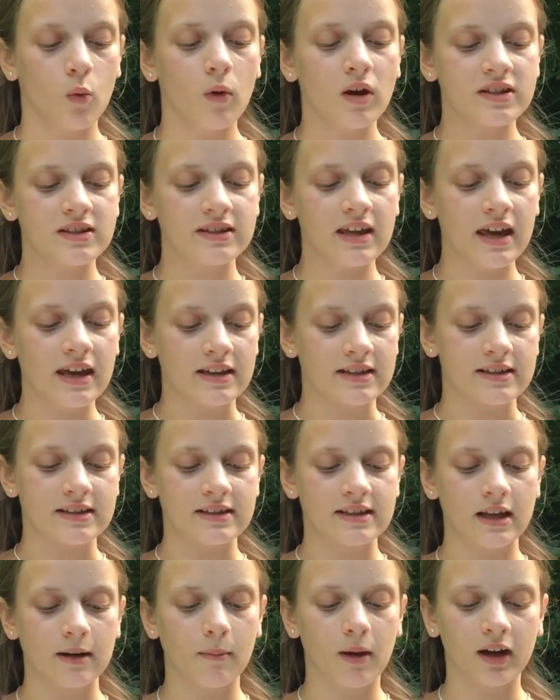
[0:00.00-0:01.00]
"What's this?"
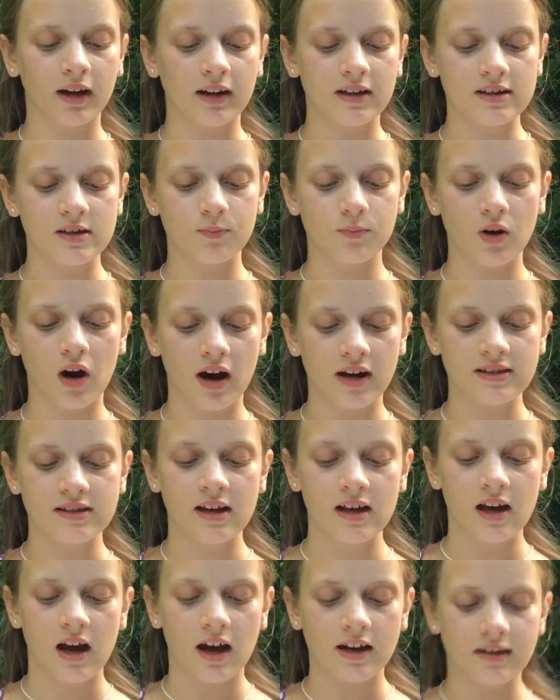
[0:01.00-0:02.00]
said Imani in surprise.
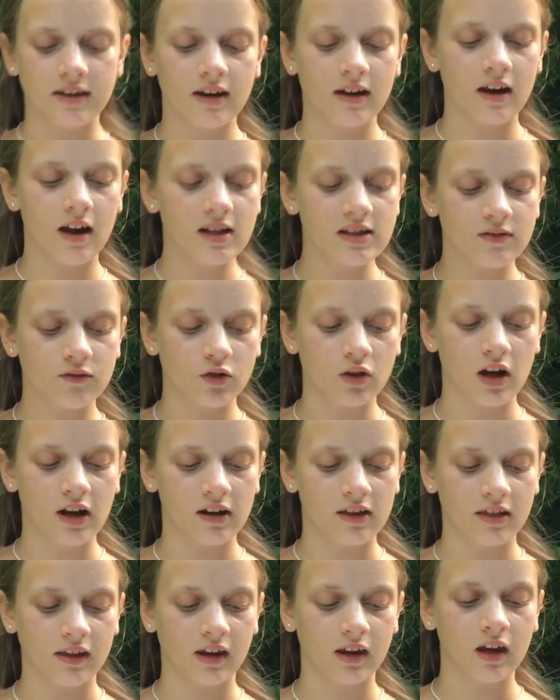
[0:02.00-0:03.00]
"I didn't ask for
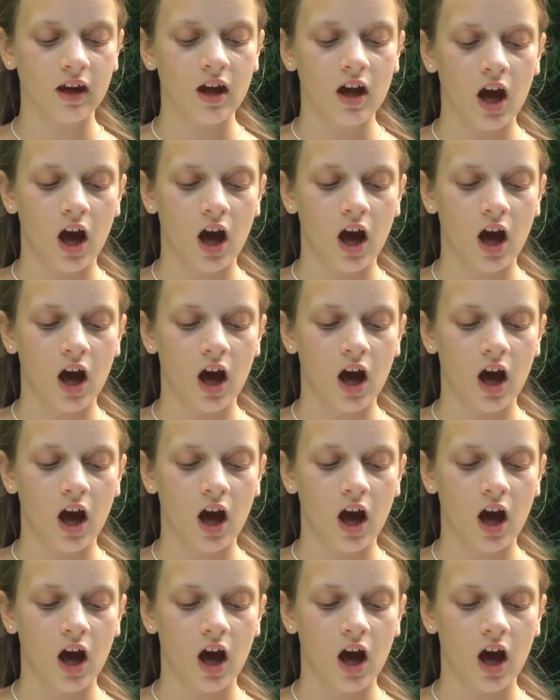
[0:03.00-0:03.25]
anything."